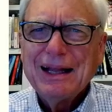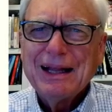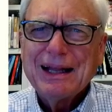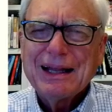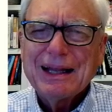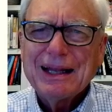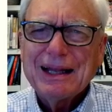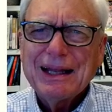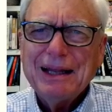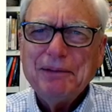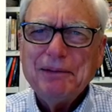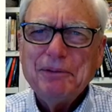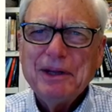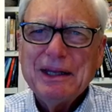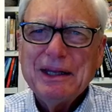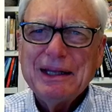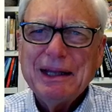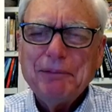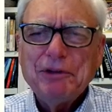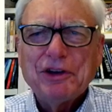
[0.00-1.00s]
Let
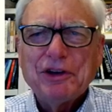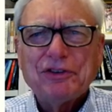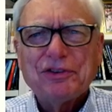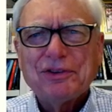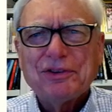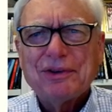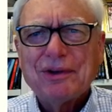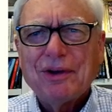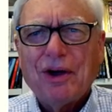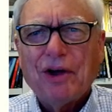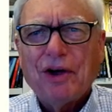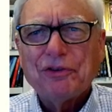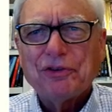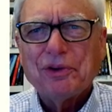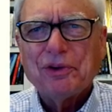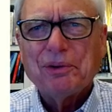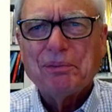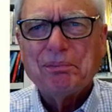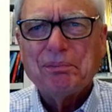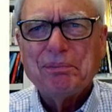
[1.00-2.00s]
me just
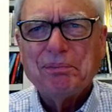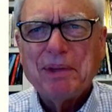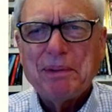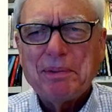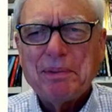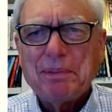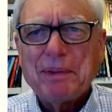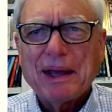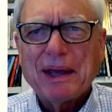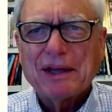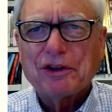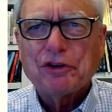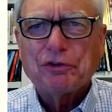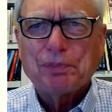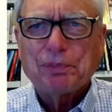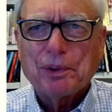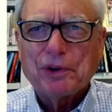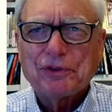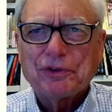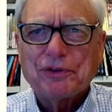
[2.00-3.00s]
also maybe make this
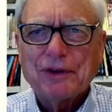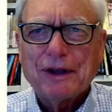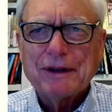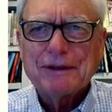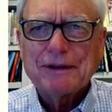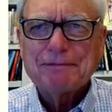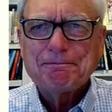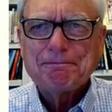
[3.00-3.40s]
personal,